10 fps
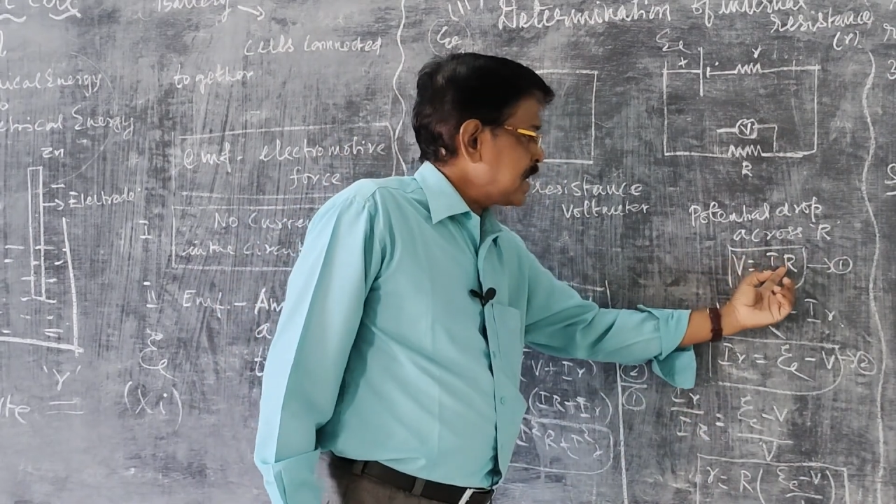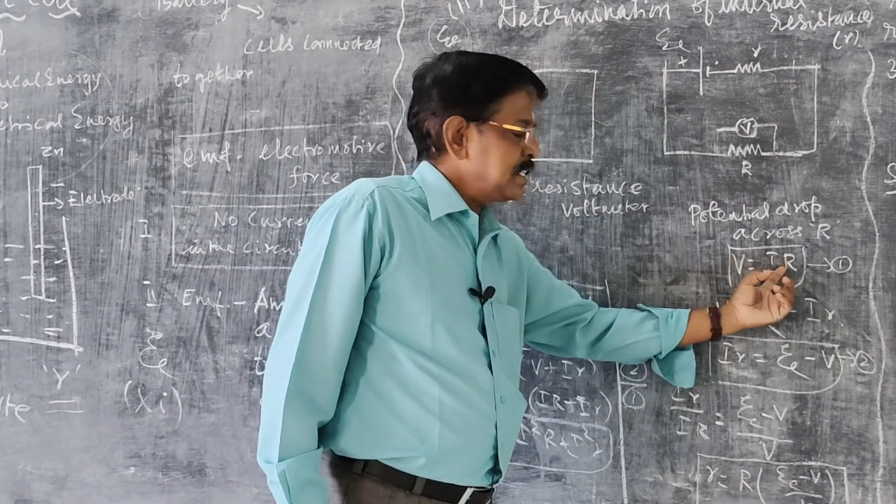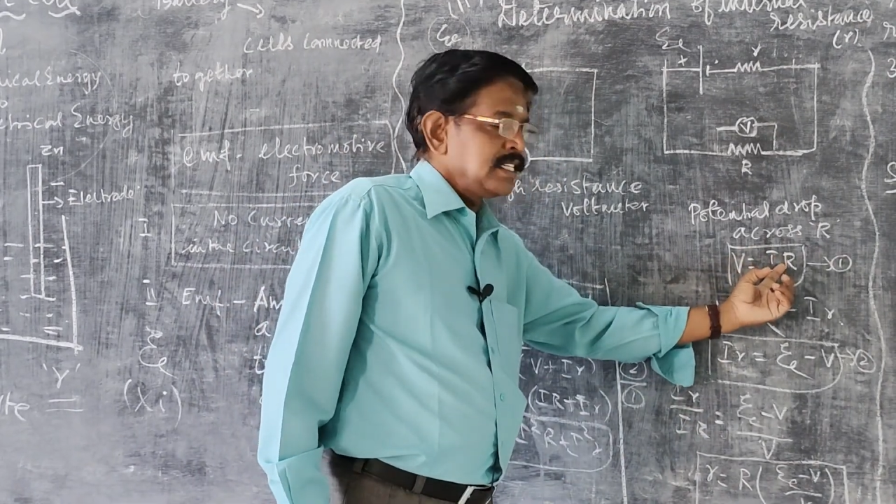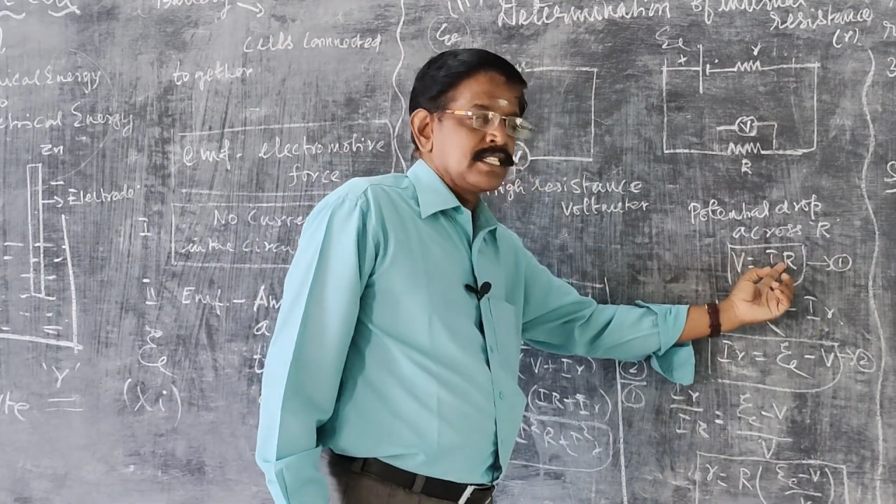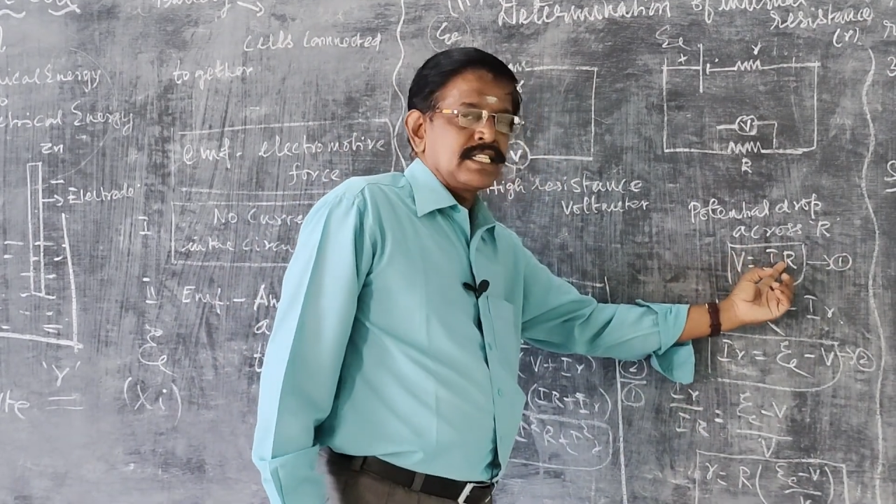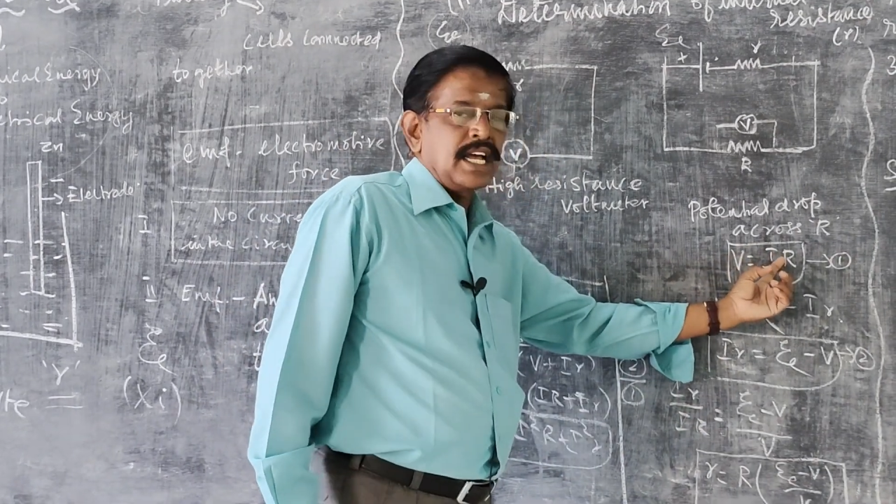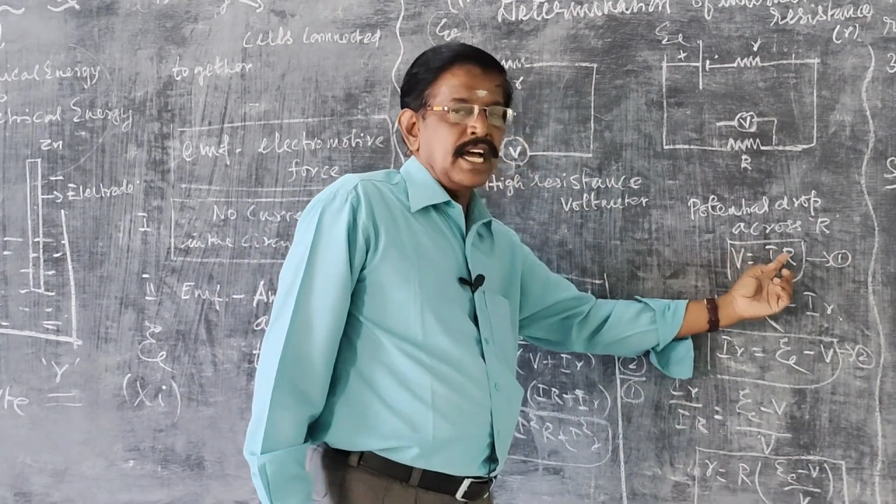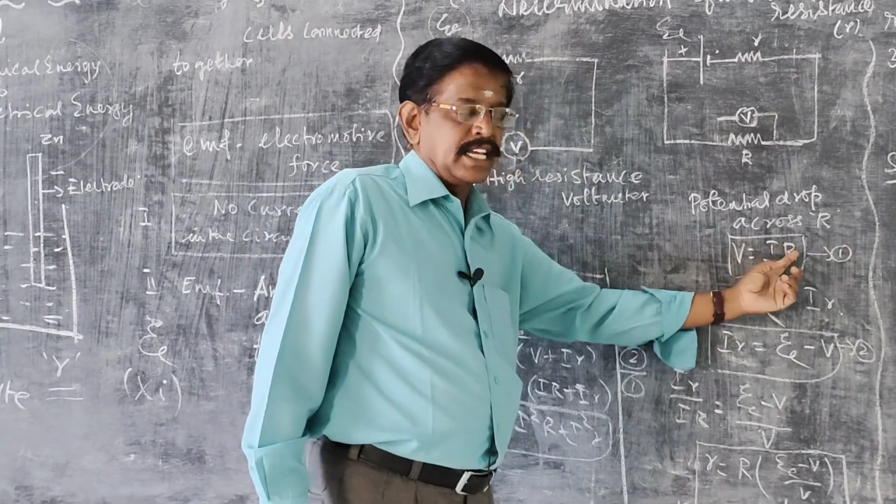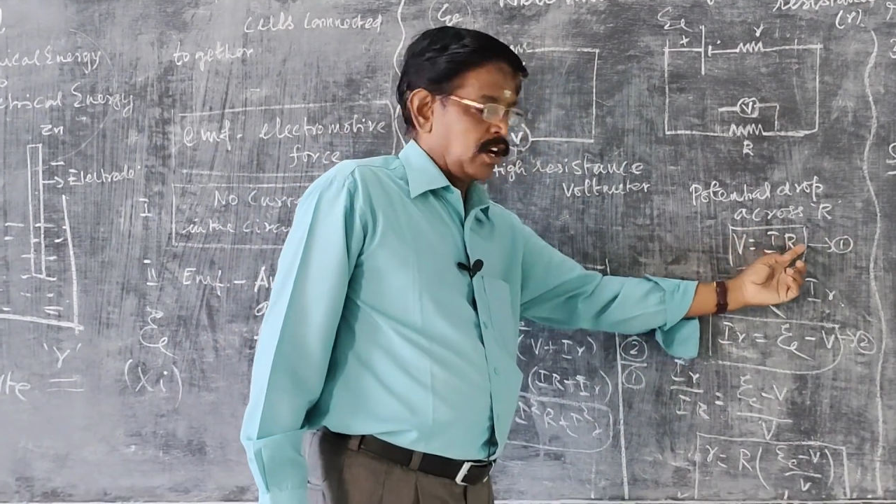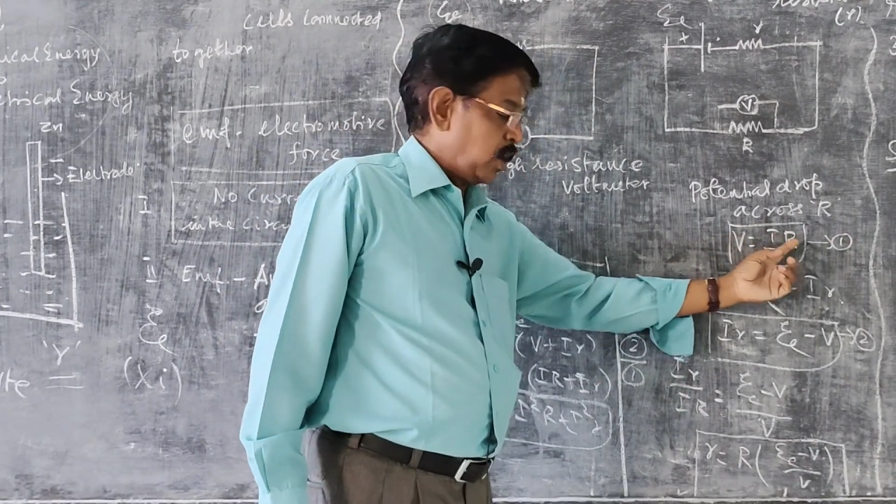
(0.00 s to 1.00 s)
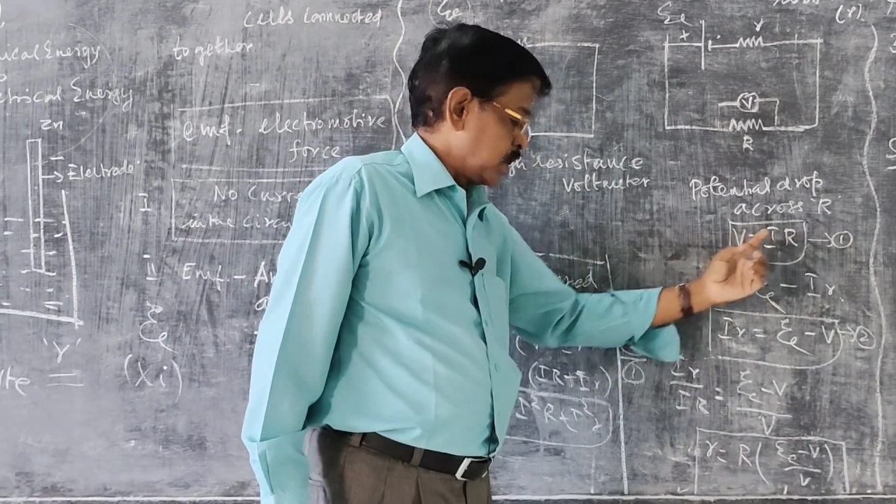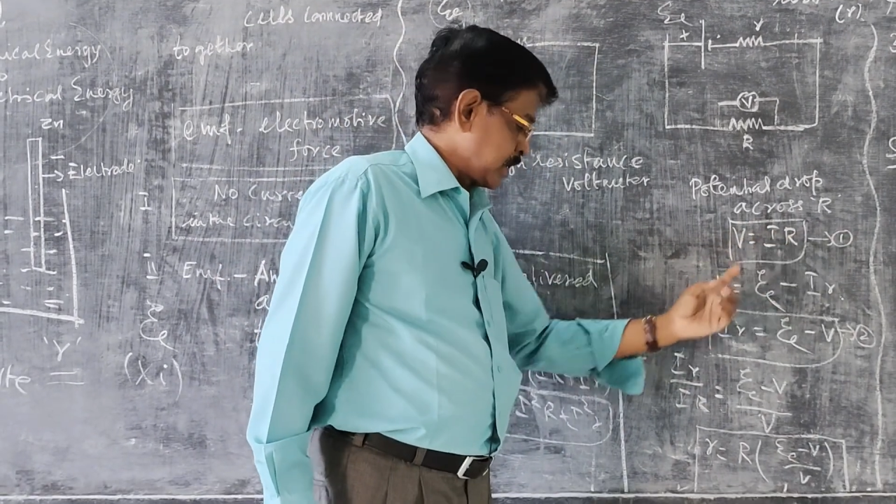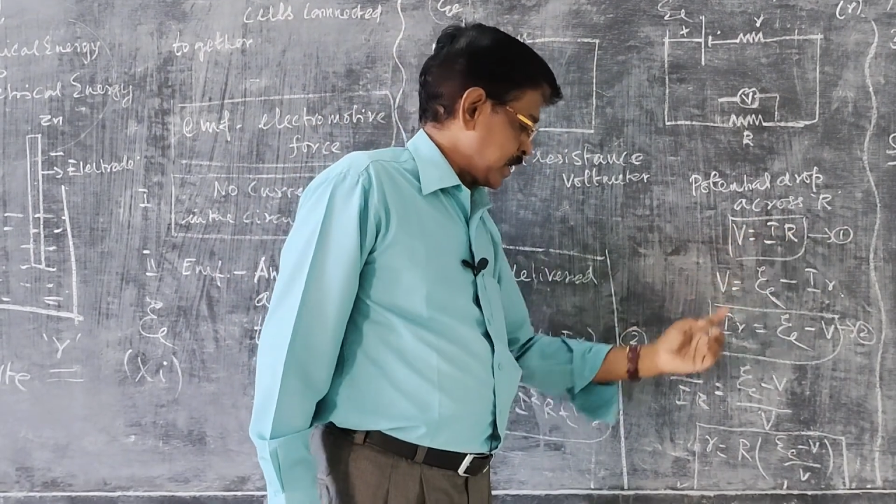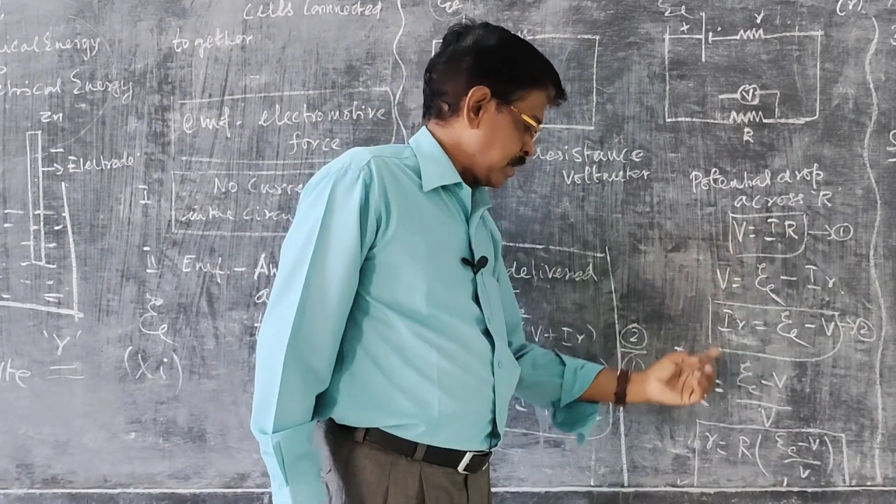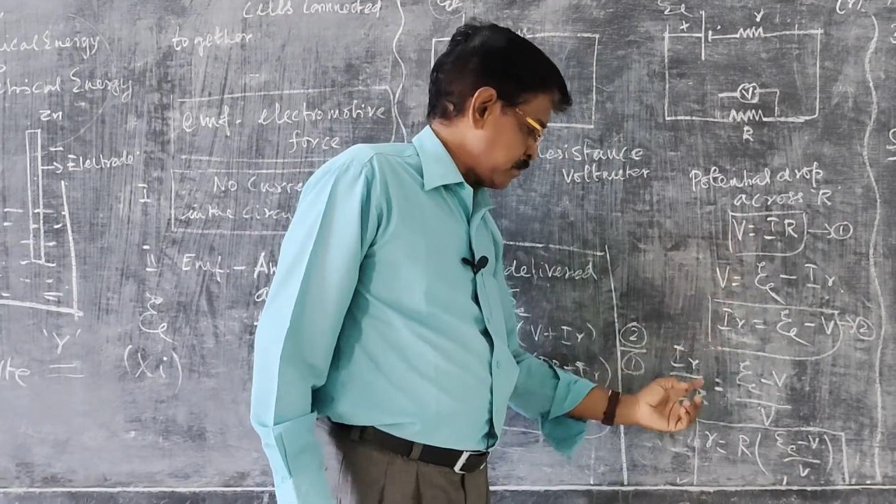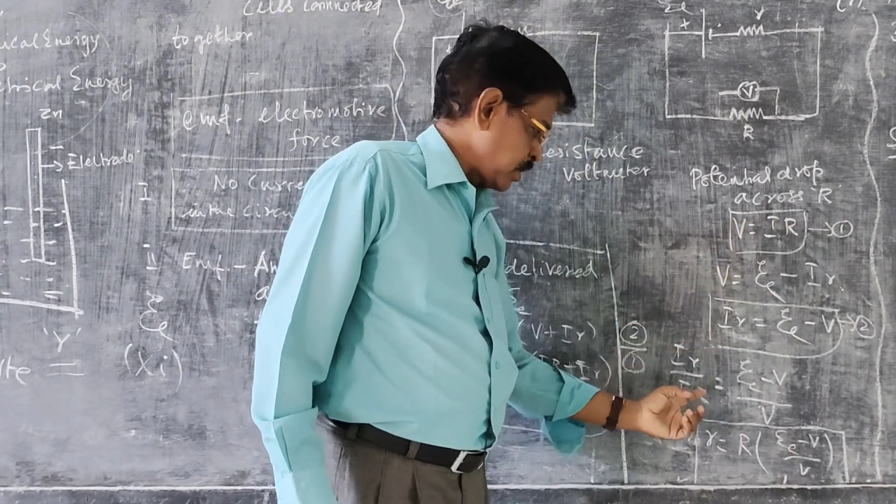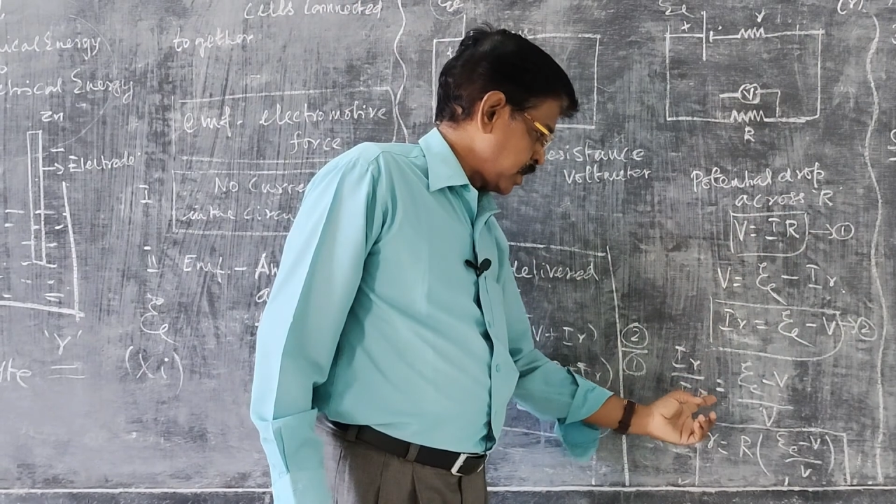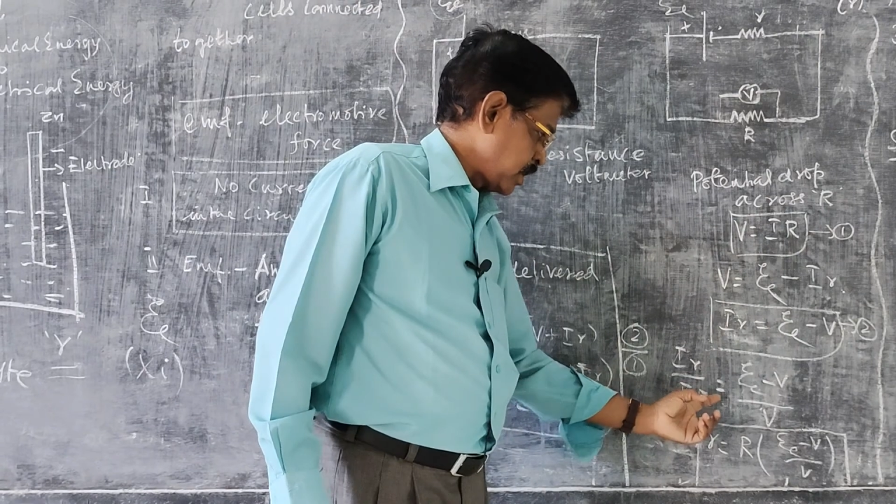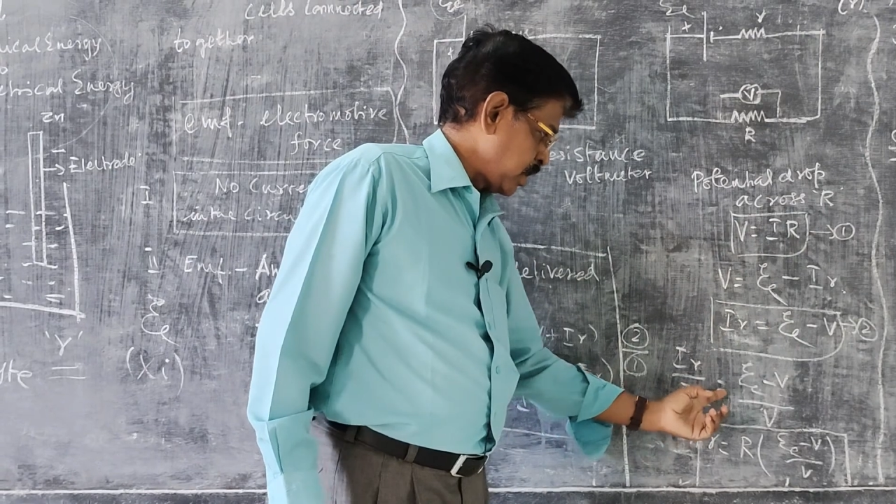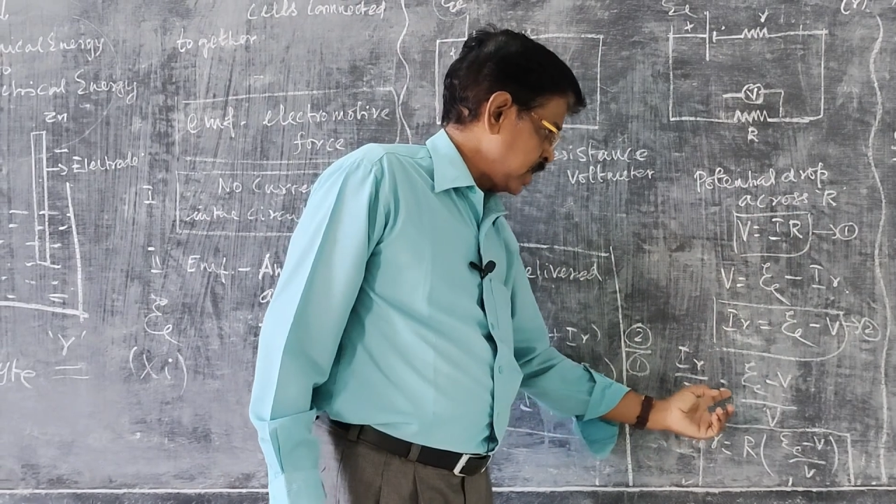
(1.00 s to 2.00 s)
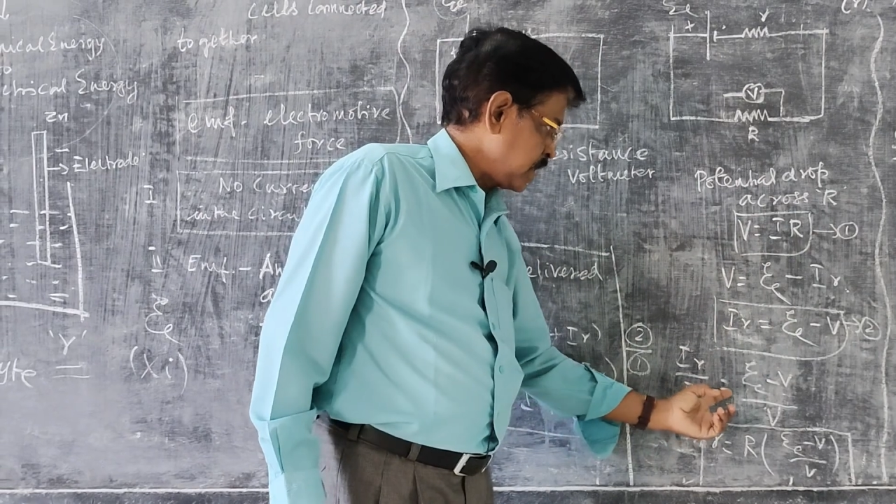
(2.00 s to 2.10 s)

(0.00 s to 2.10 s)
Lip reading: this IR, capital IR,